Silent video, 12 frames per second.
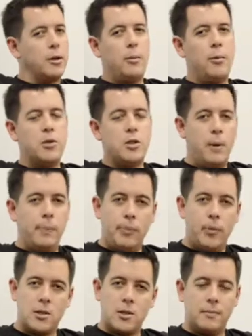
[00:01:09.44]
I'm always a people
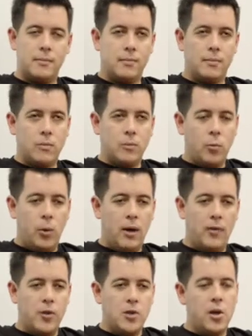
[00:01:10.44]
person. When I
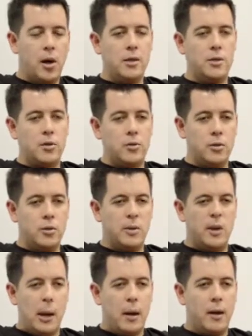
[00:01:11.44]
first got
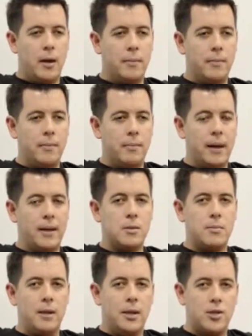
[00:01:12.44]
back into
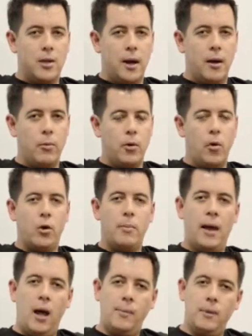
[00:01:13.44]
Malaysia, I recorded my
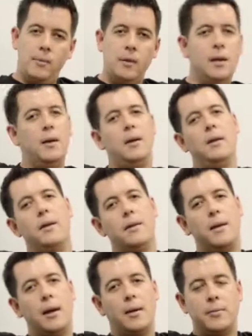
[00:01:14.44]
album.
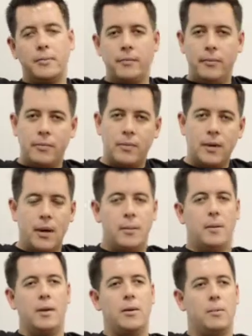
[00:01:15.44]
I
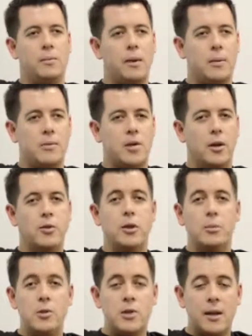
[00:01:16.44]
started doing
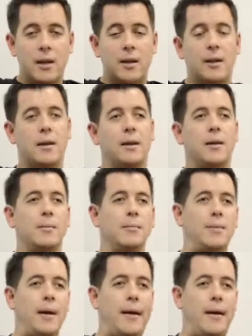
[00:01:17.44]
music,
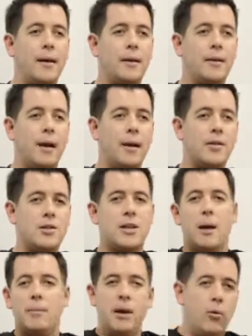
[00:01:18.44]
and I just
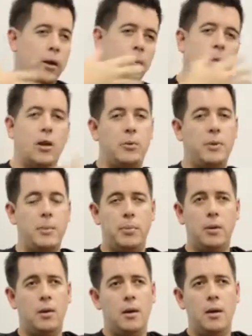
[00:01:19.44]
kept networking with a lot of
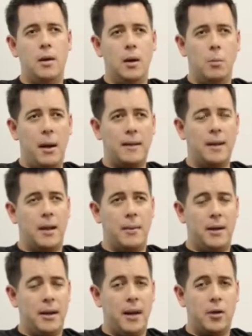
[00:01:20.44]
people. Back then, I
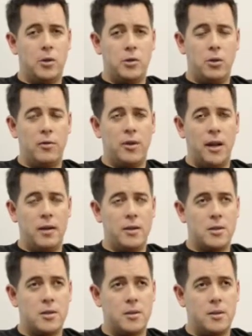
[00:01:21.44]
met a guy called Tony
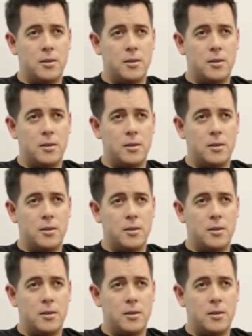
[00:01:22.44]
Fernandez,